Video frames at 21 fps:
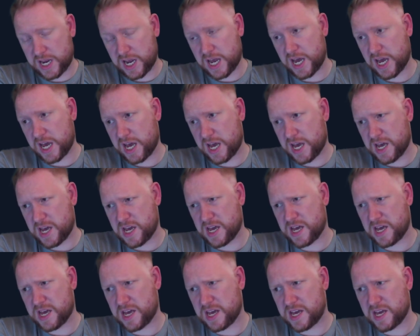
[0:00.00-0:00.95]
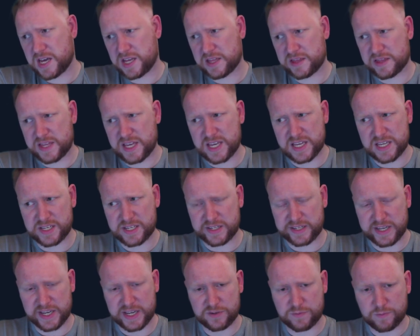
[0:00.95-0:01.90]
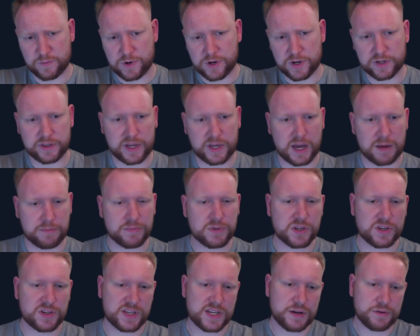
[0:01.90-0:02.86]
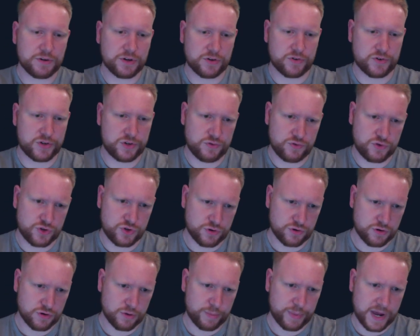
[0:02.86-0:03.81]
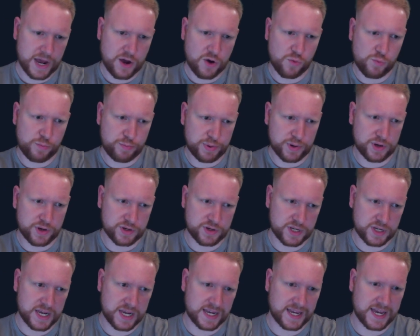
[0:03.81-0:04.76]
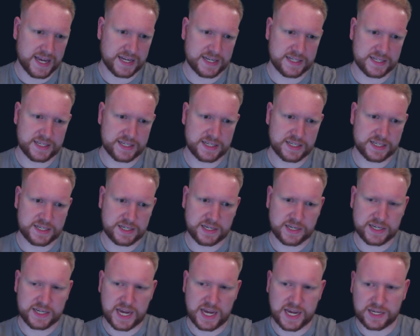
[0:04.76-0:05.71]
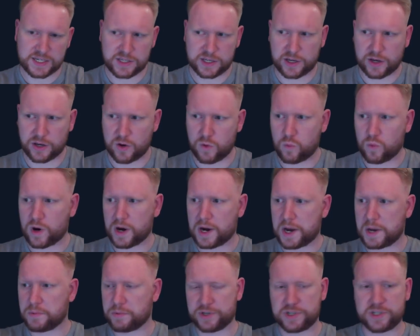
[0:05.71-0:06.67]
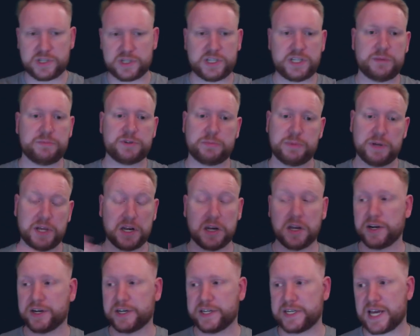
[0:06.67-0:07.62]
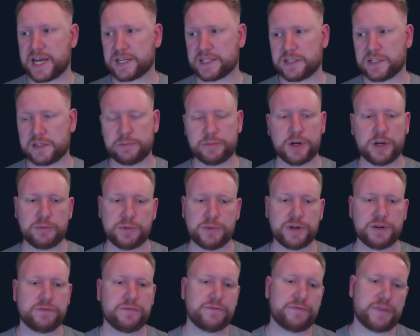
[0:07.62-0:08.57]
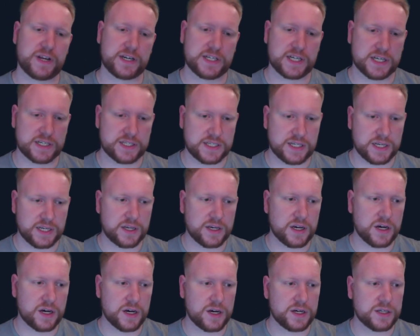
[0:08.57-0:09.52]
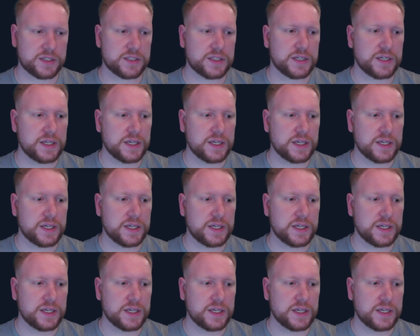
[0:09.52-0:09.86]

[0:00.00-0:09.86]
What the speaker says: This is one that I'm still not too sure about, but against decks that go wide, which seems to be a lot of decks at the moment, fantastic card.